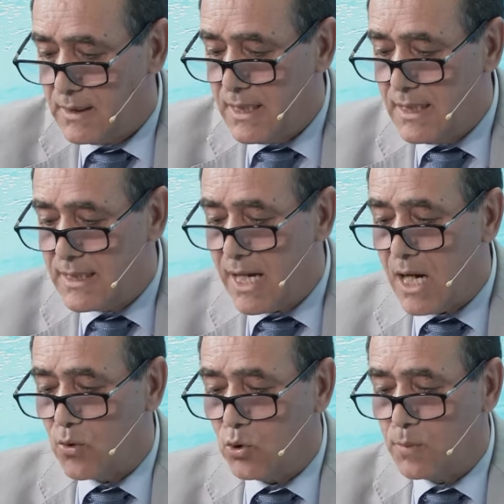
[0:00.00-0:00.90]
is an
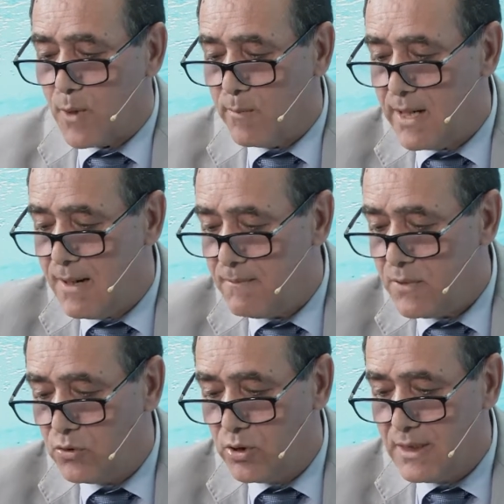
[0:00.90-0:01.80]
acute problem
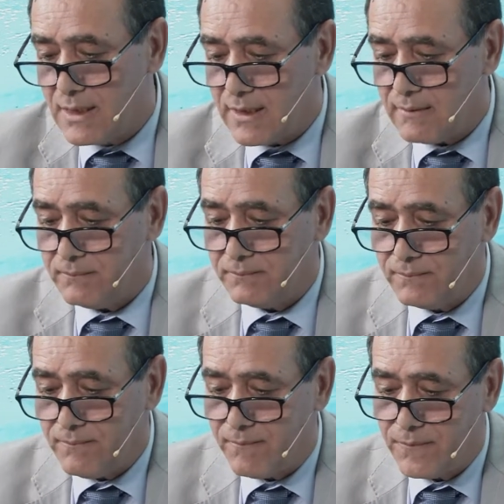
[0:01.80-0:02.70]
in Tunisia.
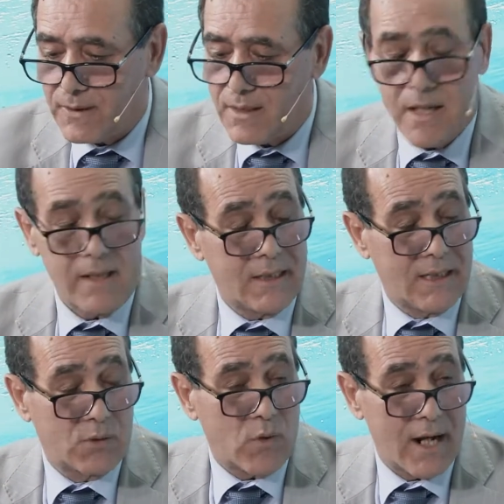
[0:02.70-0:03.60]

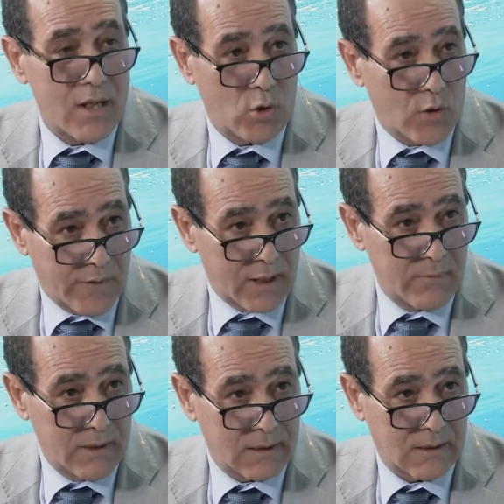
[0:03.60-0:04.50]
This is why the
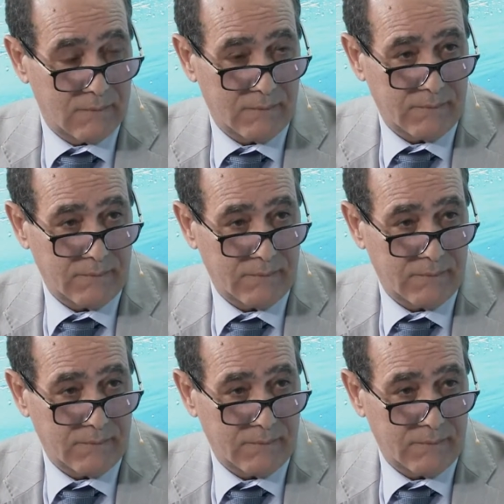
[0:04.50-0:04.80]
government